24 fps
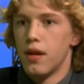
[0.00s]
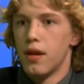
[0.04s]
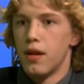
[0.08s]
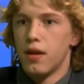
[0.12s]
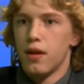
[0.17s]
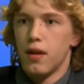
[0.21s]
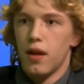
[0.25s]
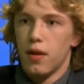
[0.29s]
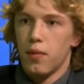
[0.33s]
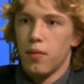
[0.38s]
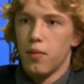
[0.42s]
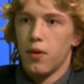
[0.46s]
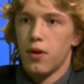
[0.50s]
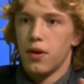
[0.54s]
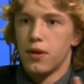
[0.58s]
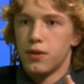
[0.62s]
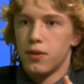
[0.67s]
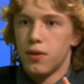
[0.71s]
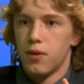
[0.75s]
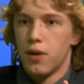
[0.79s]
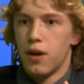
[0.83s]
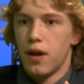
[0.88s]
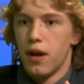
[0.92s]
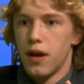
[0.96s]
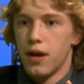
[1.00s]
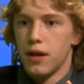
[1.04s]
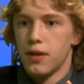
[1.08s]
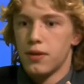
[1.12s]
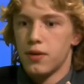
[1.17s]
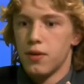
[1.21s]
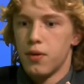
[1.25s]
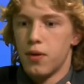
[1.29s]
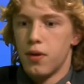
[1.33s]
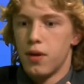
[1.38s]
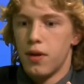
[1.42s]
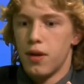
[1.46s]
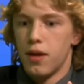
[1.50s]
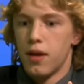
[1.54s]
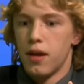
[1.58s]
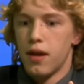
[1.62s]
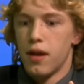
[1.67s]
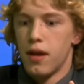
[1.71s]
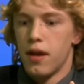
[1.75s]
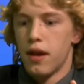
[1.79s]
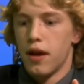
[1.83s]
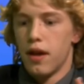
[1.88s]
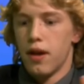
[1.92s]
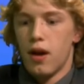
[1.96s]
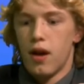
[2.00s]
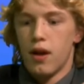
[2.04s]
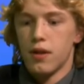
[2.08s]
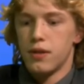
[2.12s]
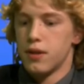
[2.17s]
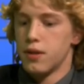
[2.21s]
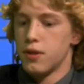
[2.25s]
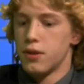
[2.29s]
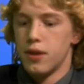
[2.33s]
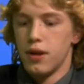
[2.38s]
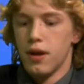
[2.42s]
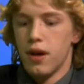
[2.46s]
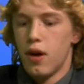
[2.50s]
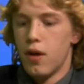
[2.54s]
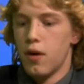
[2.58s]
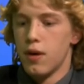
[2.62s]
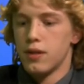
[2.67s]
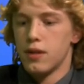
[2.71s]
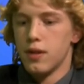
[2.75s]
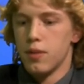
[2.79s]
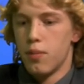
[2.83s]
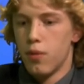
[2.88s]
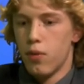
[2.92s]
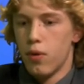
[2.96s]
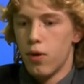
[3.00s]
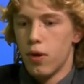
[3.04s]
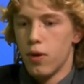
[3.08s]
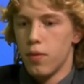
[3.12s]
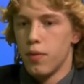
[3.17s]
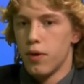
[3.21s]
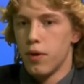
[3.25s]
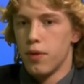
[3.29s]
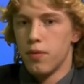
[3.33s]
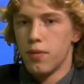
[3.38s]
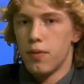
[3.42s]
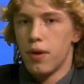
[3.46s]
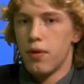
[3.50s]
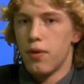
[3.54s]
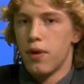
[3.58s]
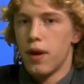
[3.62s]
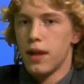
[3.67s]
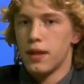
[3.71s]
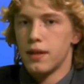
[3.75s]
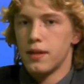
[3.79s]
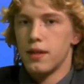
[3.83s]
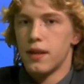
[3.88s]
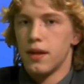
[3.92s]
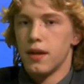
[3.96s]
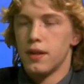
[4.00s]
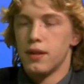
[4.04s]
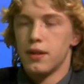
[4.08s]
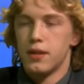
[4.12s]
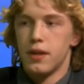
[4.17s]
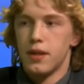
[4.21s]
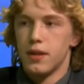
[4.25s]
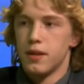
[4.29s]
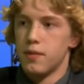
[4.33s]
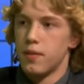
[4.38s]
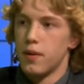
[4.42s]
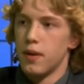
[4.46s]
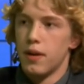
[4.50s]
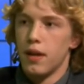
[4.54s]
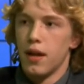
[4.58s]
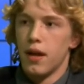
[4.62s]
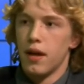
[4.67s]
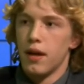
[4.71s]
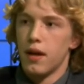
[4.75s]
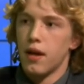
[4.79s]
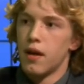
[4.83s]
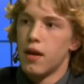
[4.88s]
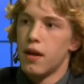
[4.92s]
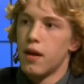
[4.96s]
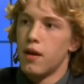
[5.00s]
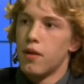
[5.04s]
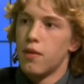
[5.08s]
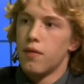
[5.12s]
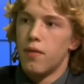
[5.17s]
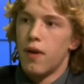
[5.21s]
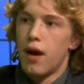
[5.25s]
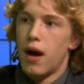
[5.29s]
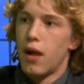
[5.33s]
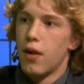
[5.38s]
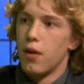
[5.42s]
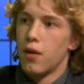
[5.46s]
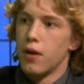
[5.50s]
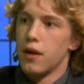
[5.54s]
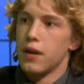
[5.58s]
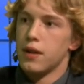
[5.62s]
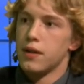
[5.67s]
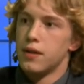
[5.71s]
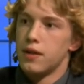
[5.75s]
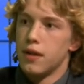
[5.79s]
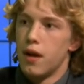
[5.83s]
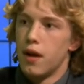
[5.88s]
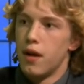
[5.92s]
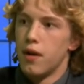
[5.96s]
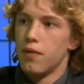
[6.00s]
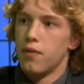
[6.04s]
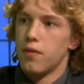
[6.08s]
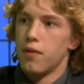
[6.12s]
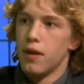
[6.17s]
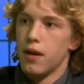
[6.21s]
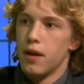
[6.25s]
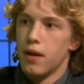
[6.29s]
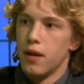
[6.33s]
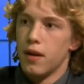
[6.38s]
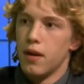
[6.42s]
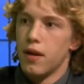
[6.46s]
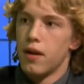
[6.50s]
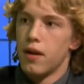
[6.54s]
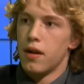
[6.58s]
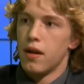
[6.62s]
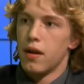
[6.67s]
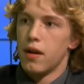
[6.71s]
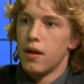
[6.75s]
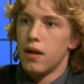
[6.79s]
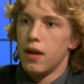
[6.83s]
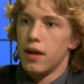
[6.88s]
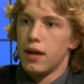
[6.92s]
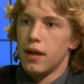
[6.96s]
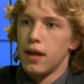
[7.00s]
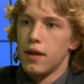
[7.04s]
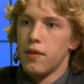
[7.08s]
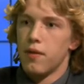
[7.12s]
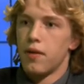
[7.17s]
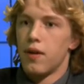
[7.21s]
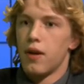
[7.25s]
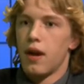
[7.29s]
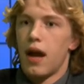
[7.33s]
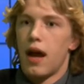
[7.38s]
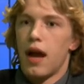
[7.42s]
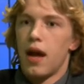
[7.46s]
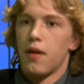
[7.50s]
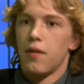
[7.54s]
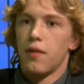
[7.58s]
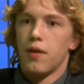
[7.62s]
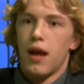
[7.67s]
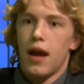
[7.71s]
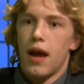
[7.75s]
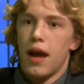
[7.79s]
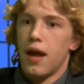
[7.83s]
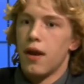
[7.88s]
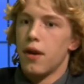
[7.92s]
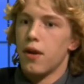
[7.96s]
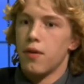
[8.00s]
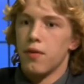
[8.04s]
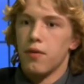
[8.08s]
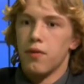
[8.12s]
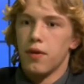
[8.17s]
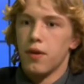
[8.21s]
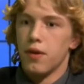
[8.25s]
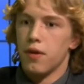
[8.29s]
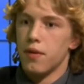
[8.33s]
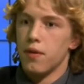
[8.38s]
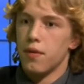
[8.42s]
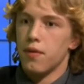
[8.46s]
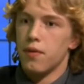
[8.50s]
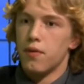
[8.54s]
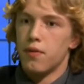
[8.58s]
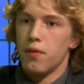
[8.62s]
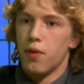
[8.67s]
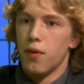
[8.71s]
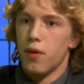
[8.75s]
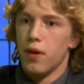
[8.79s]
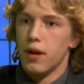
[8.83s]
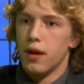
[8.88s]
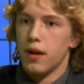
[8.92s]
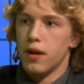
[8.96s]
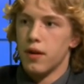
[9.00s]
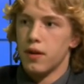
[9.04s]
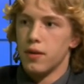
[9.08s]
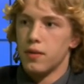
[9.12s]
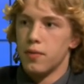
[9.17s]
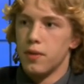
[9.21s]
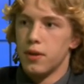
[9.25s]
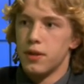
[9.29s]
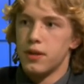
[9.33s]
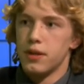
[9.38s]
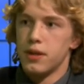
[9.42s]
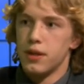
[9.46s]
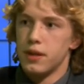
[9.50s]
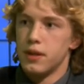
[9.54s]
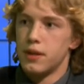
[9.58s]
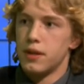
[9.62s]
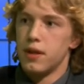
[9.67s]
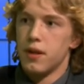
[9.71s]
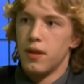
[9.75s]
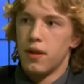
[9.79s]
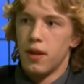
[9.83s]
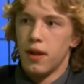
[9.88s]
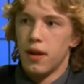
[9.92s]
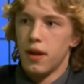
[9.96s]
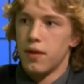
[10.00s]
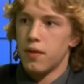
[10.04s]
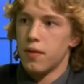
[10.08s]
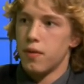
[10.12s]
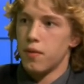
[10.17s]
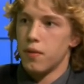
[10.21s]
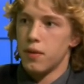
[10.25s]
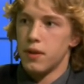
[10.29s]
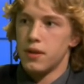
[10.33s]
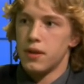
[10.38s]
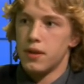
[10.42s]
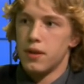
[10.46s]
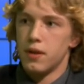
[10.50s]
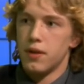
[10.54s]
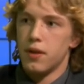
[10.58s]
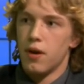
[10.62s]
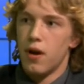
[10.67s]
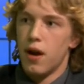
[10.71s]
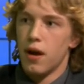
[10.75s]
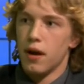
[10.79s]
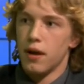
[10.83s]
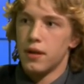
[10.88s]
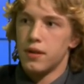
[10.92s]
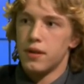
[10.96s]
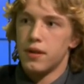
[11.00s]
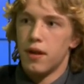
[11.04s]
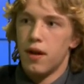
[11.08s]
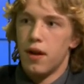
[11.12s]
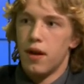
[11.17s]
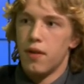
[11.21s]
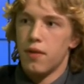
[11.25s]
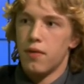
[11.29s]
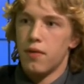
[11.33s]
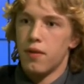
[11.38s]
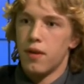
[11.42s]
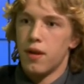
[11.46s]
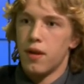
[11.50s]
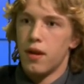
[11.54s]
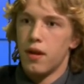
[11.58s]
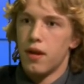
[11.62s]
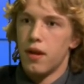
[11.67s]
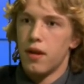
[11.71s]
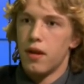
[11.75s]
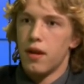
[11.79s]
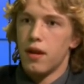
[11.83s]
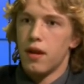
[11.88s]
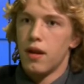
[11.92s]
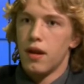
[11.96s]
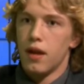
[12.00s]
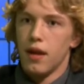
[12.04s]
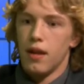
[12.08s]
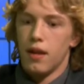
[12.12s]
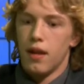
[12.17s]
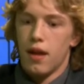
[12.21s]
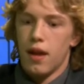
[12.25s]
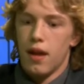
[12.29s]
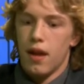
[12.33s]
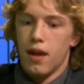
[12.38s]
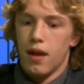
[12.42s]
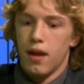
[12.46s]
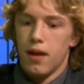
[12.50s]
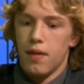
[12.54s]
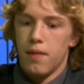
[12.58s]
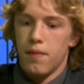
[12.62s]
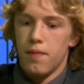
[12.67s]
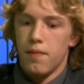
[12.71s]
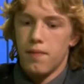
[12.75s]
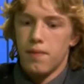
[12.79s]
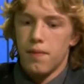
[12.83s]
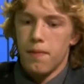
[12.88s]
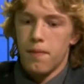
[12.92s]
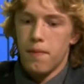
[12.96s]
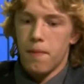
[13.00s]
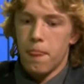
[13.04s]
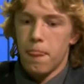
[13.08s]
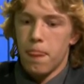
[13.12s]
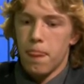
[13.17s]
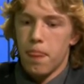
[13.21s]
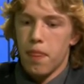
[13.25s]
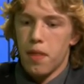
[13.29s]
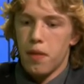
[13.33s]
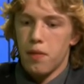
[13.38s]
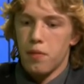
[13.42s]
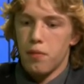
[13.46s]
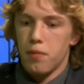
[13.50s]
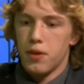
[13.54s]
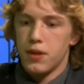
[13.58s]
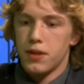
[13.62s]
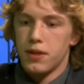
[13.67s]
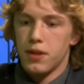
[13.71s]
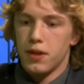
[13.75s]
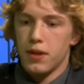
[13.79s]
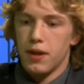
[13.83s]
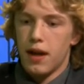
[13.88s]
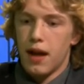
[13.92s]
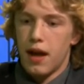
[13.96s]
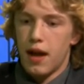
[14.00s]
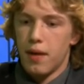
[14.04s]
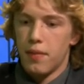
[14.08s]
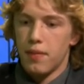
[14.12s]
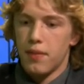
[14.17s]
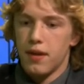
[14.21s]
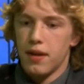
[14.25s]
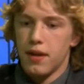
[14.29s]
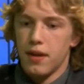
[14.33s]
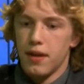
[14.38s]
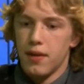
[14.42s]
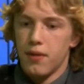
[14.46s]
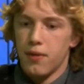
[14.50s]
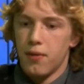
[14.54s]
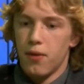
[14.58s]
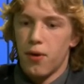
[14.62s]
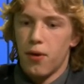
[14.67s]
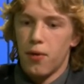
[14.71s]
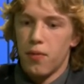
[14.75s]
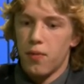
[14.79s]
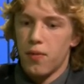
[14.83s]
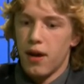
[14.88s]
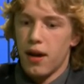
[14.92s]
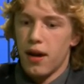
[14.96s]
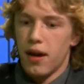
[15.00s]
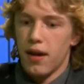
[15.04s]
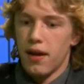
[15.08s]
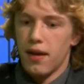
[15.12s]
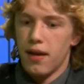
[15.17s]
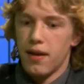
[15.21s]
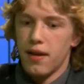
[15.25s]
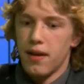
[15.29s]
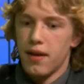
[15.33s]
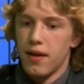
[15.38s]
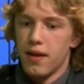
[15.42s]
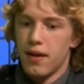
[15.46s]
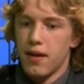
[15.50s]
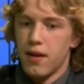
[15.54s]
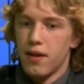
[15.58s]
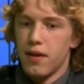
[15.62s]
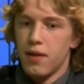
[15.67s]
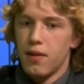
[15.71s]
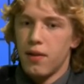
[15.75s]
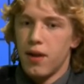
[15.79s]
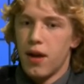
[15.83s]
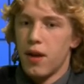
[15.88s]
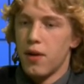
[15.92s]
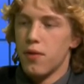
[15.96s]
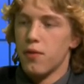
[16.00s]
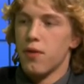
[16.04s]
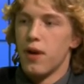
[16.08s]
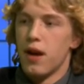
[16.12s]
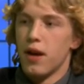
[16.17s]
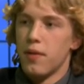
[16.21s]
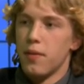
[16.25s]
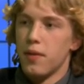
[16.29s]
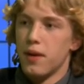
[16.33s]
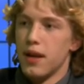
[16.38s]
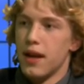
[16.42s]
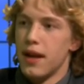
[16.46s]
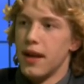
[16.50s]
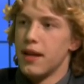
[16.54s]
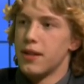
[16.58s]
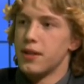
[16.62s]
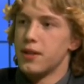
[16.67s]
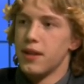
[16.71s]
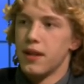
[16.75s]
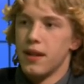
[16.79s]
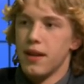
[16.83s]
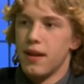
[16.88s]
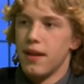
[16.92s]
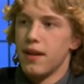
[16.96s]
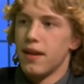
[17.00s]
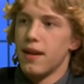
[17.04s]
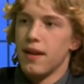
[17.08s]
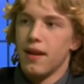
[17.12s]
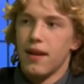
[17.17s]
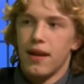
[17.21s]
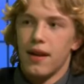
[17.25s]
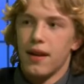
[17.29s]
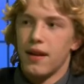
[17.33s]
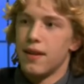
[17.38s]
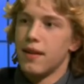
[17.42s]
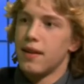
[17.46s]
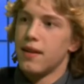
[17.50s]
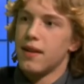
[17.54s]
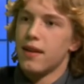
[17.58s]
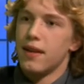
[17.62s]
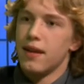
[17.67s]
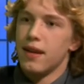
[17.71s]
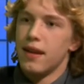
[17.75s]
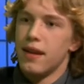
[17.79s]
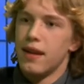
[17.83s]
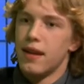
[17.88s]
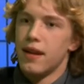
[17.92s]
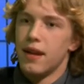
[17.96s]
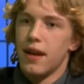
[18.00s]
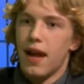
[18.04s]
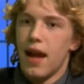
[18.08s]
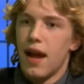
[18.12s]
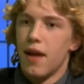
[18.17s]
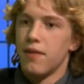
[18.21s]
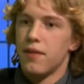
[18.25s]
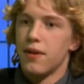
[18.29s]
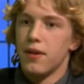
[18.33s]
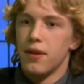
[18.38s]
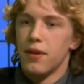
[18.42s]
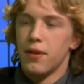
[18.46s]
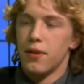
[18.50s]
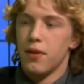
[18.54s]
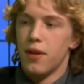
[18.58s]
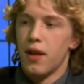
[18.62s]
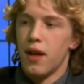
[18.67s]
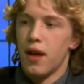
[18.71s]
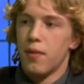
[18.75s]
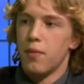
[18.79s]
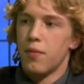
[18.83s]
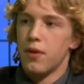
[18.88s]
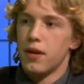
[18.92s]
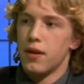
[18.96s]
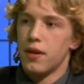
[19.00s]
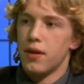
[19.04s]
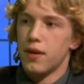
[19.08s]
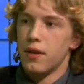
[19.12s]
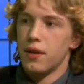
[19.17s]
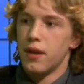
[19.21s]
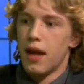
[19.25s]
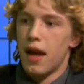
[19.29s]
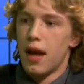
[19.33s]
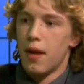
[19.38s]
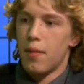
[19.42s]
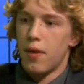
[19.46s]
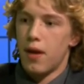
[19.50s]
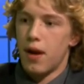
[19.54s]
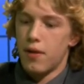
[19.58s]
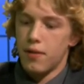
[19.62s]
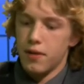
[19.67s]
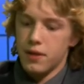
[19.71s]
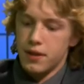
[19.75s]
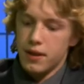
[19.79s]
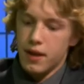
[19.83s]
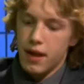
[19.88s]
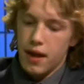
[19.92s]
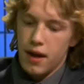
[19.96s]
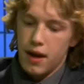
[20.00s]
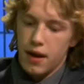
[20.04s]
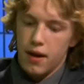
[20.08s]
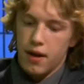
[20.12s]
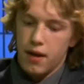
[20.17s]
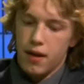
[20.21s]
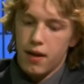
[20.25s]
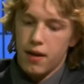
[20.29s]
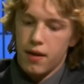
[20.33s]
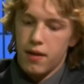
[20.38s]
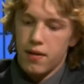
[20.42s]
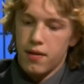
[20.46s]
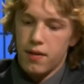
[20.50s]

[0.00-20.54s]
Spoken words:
like middle school to high school. And also she always supported me with my wrestling. She's been like following and stuff, and like even I haven't had her for 4 years, but she's still like, we still talk and stuff. And then Mr. Compton wrote my letter of recommendation. Like he didn't have to do that, but he took time out of his day to